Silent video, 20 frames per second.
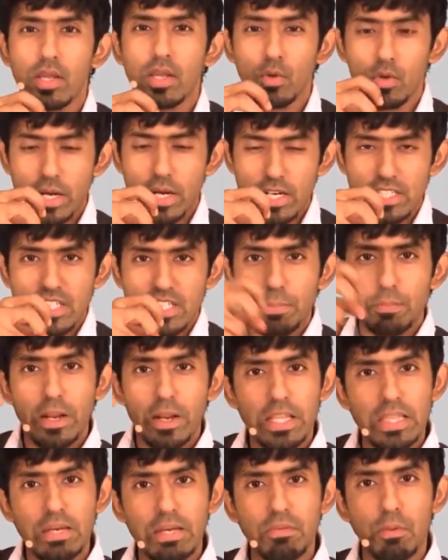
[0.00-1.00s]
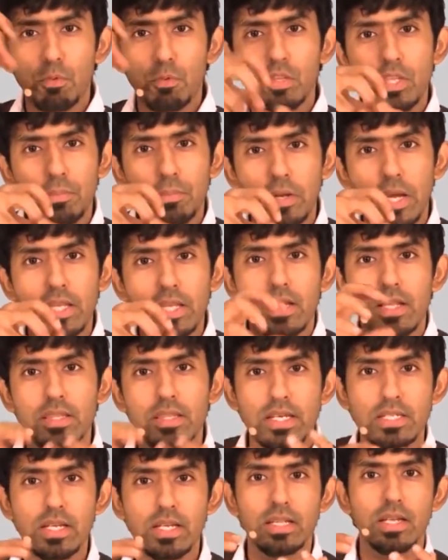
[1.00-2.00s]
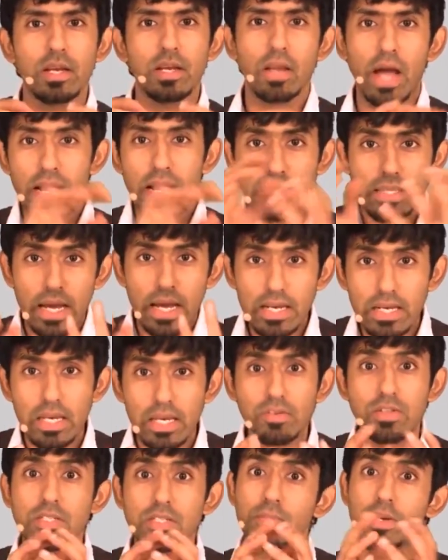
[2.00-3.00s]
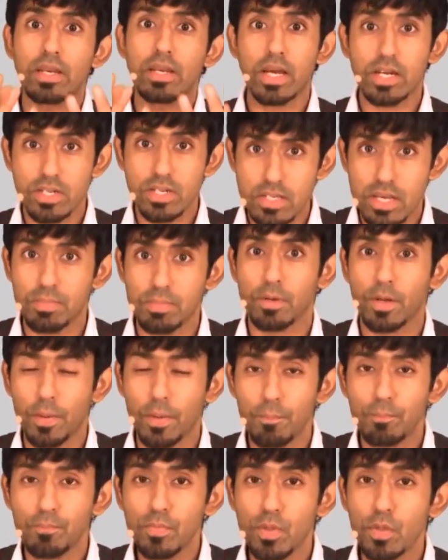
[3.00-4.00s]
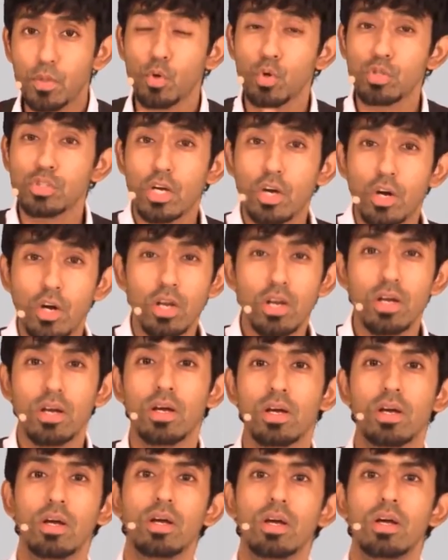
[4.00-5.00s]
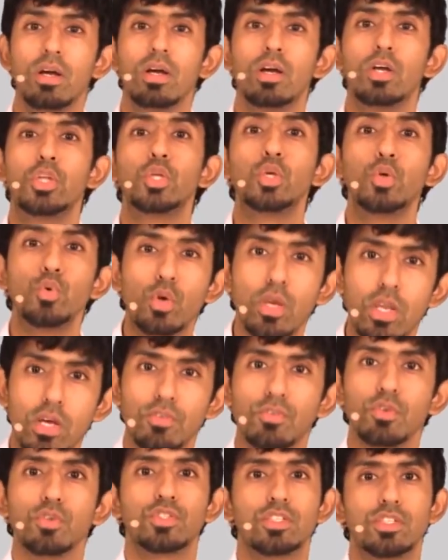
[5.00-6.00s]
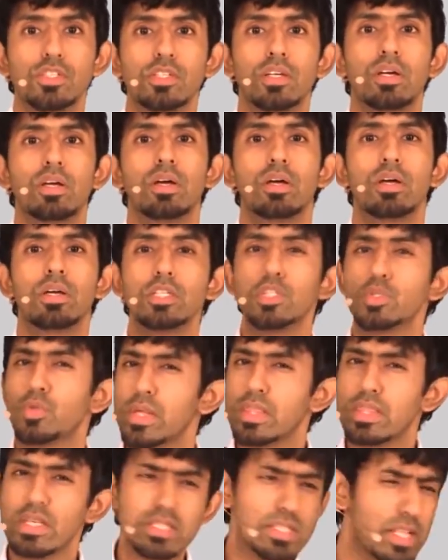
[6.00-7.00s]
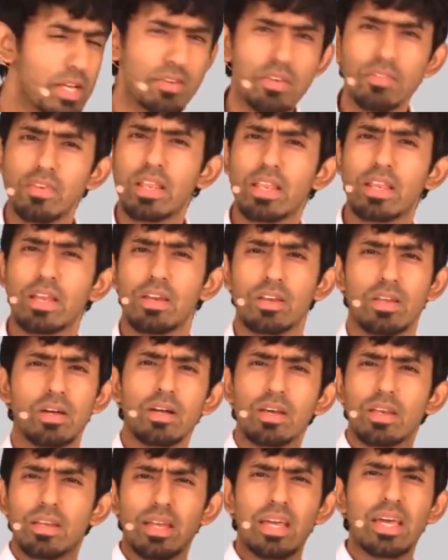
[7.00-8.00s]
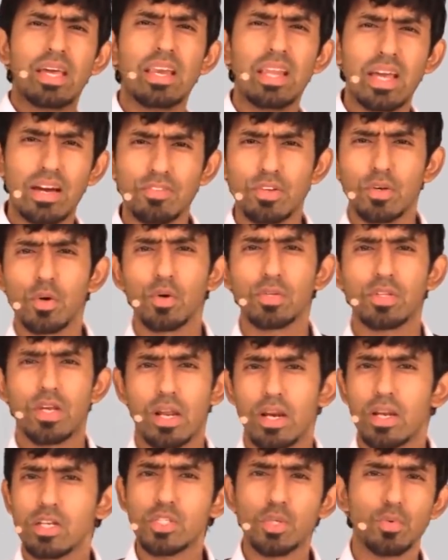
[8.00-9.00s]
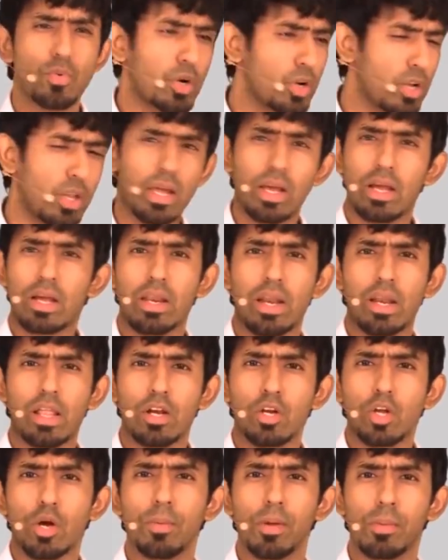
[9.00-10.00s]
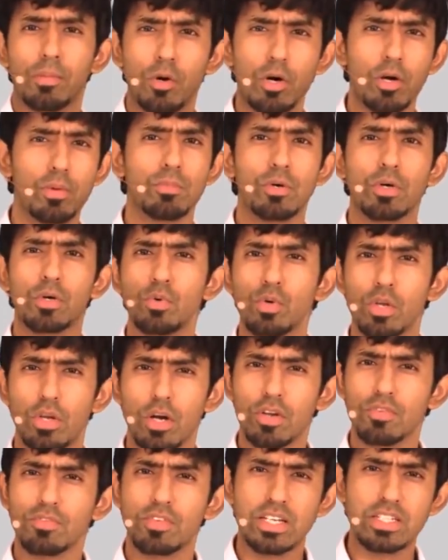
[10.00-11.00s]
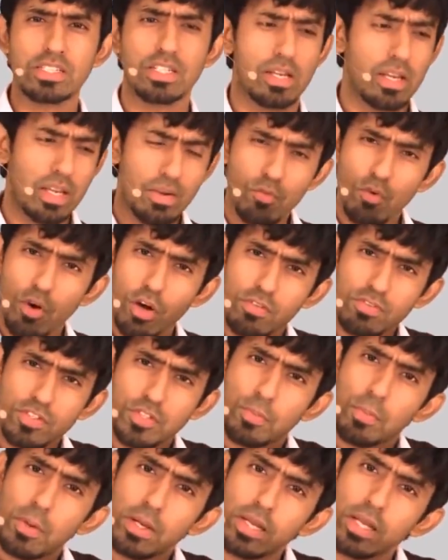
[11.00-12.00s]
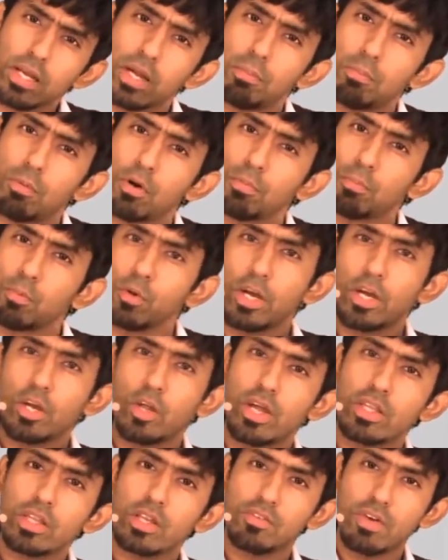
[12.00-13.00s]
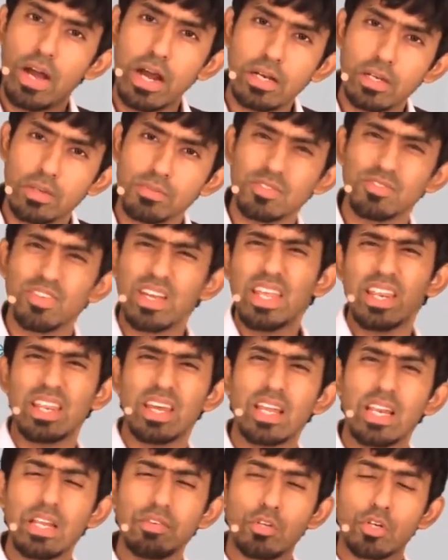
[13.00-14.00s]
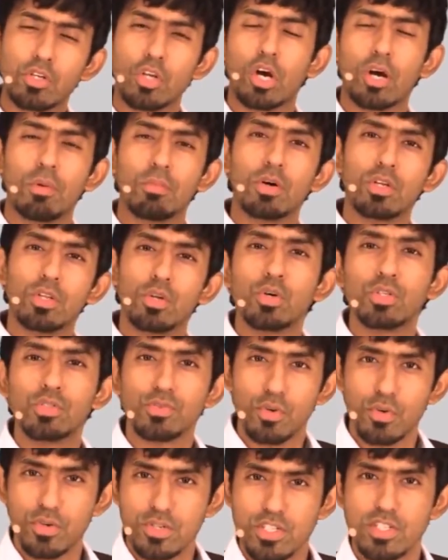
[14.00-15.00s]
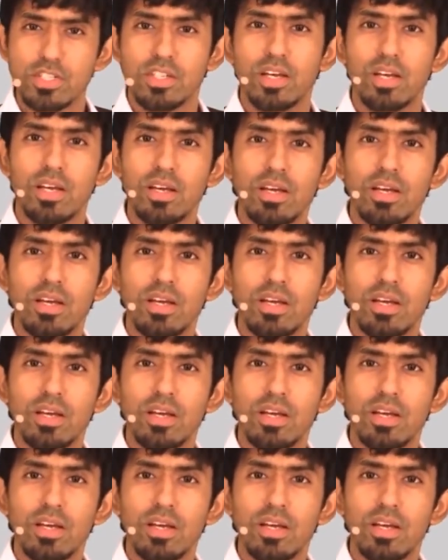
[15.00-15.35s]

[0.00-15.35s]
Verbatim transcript: You try to separate them or put them together and things like that. At that level, some interaction is happening. Those are called nuclear forces. So at this level, we rarely have to go there unless you want to like create an atomic bomb or do a lot of things that involve splitting up or putting together of atoms. Very rarely will you talk about those forces.